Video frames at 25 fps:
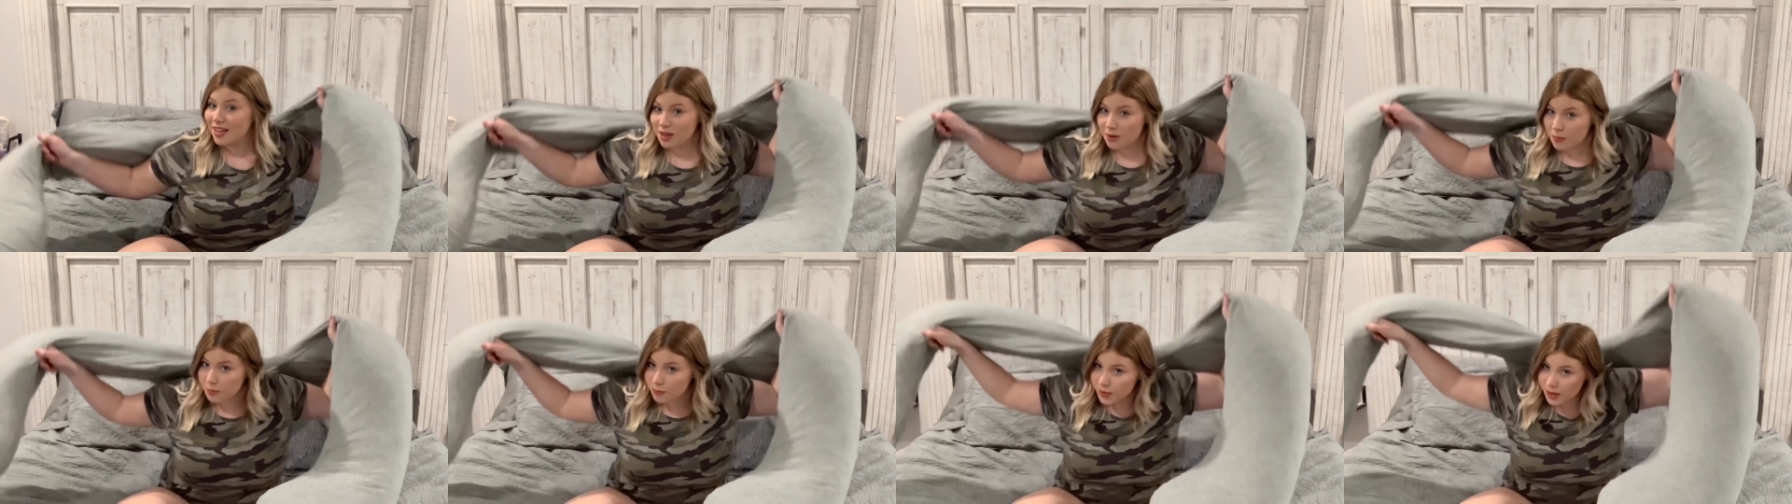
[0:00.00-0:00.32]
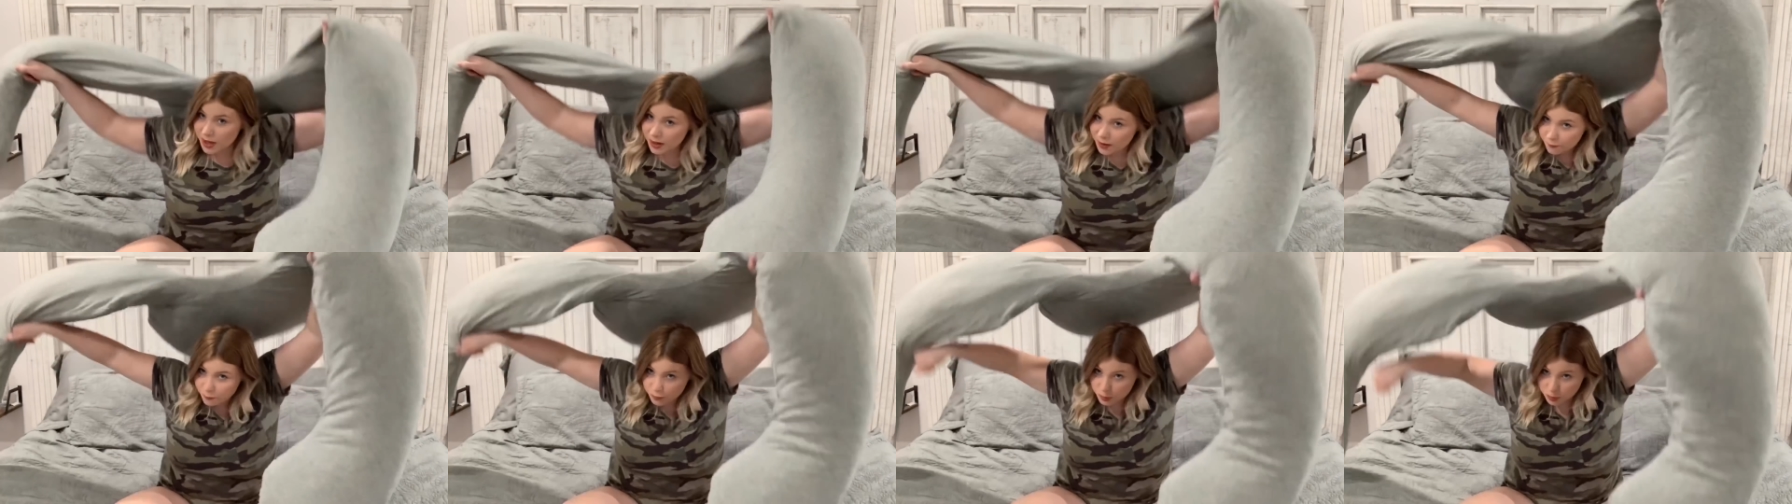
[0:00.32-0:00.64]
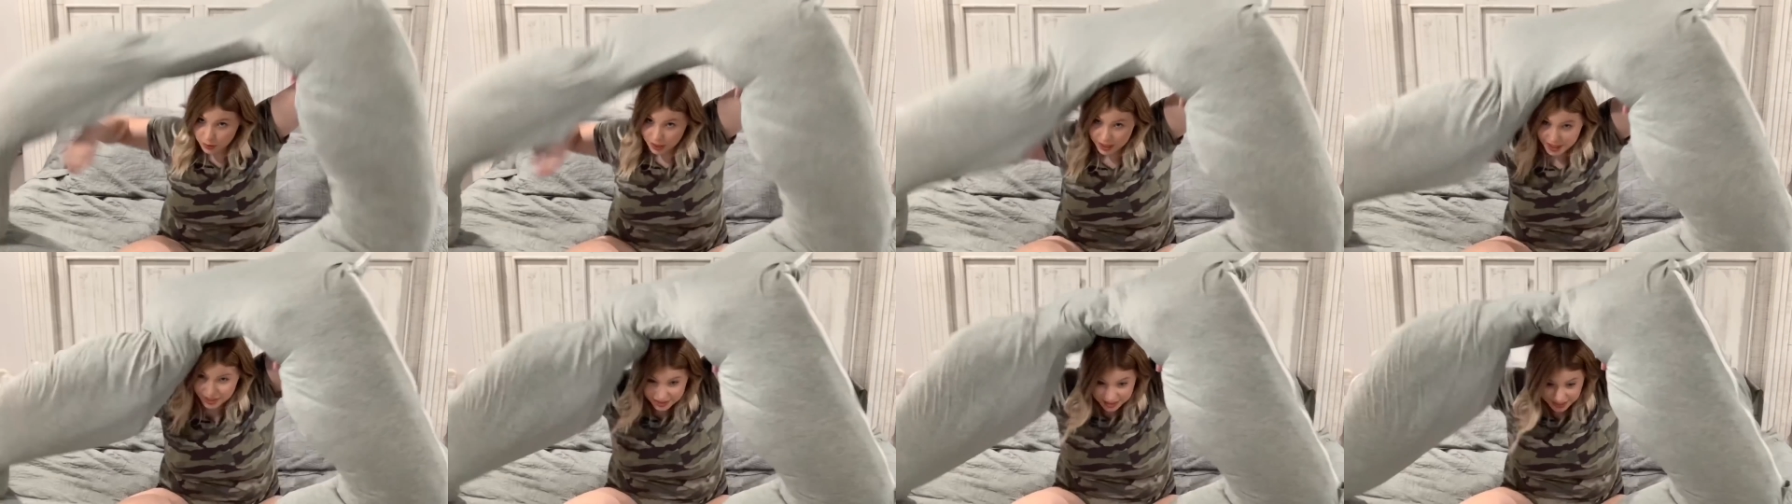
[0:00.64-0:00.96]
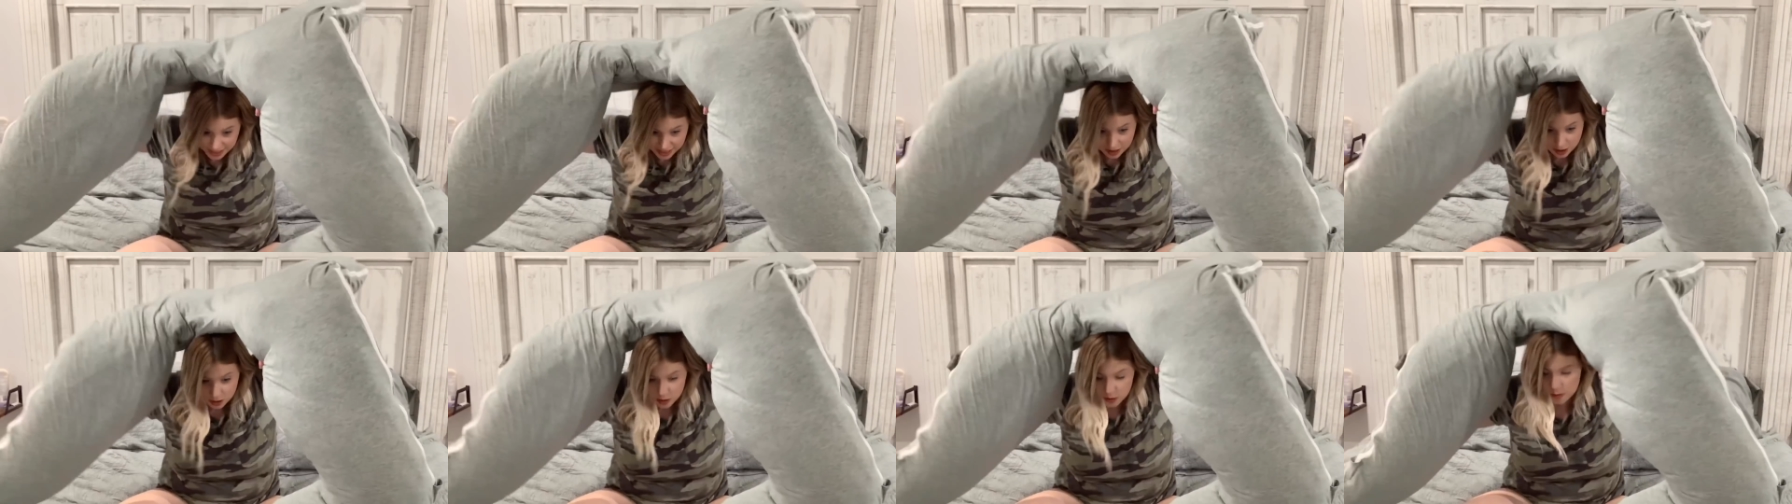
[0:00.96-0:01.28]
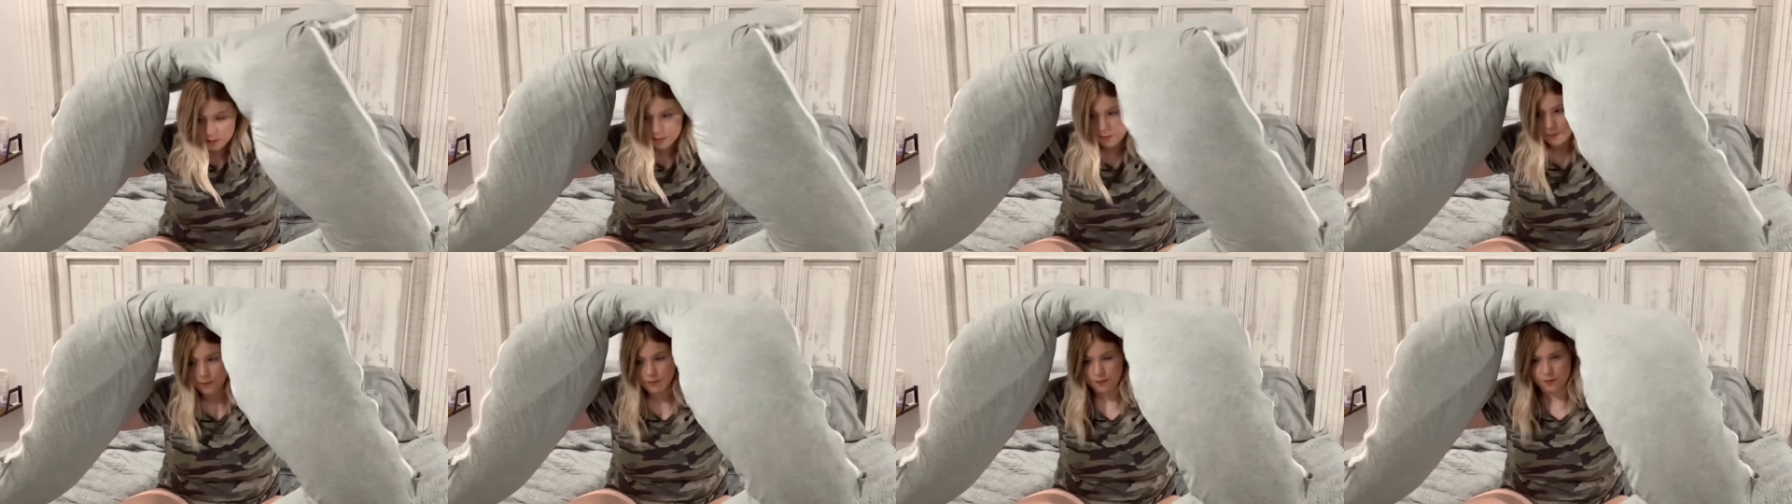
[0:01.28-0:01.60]
but for right now
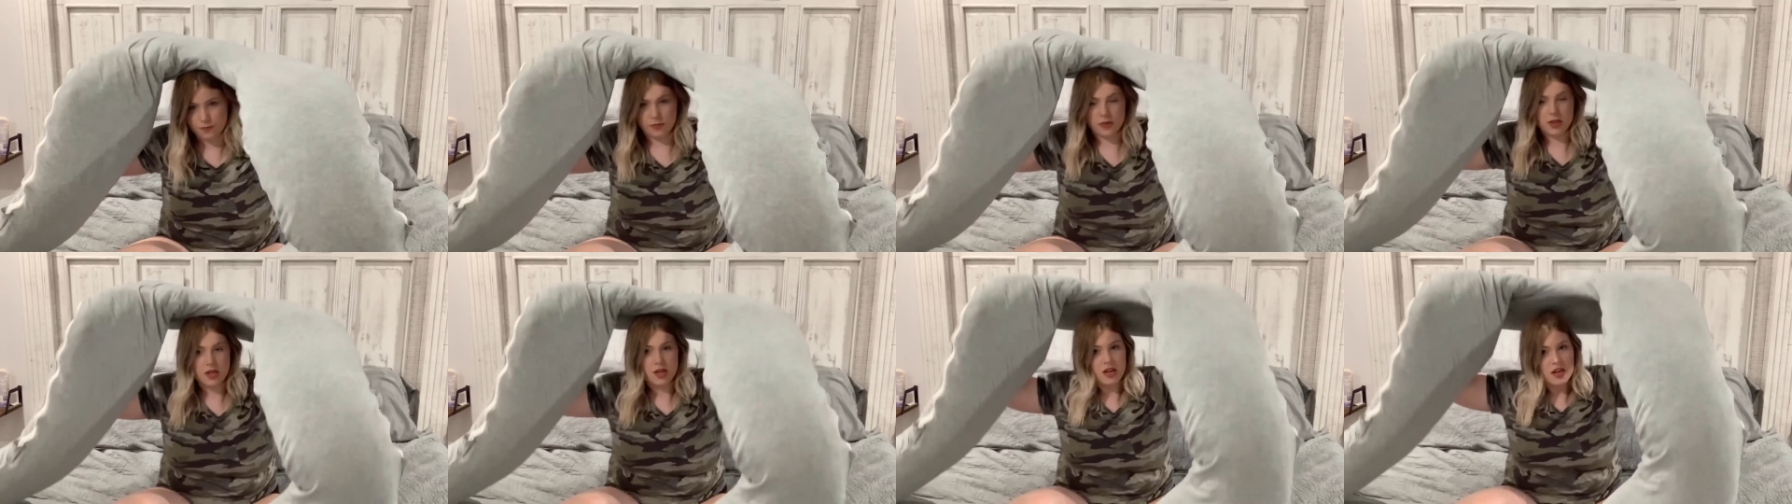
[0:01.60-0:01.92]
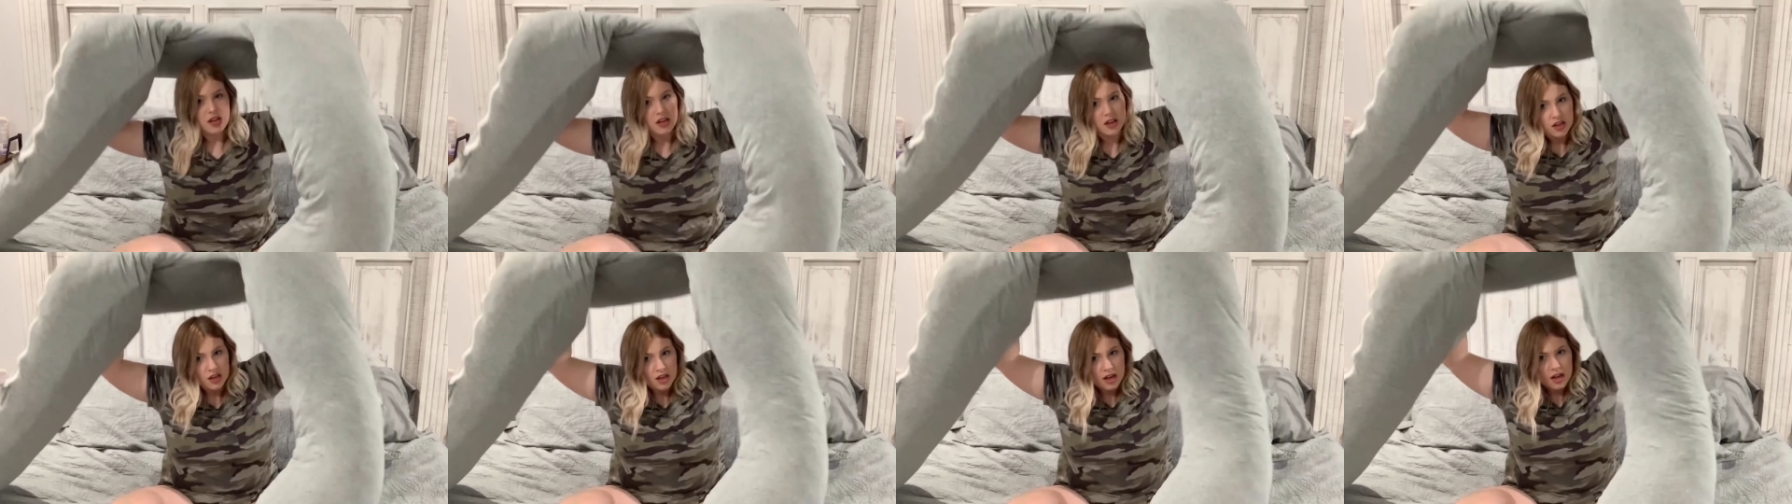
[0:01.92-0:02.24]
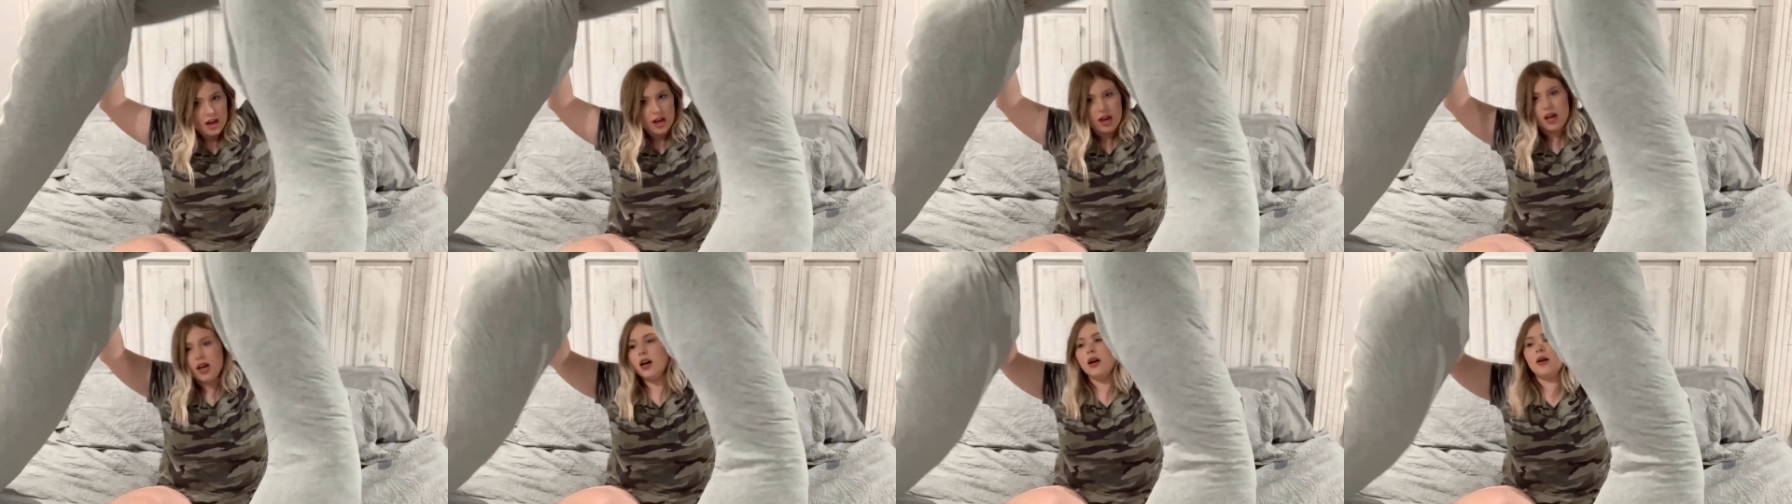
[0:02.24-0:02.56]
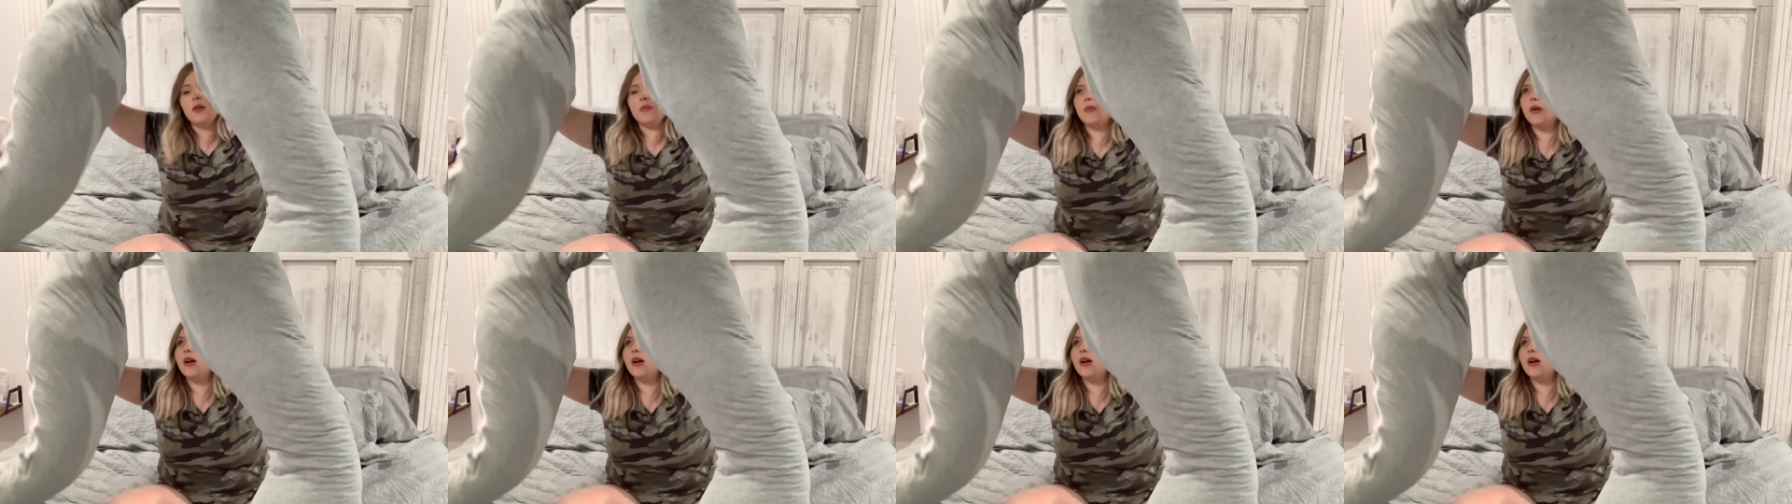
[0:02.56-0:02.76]
um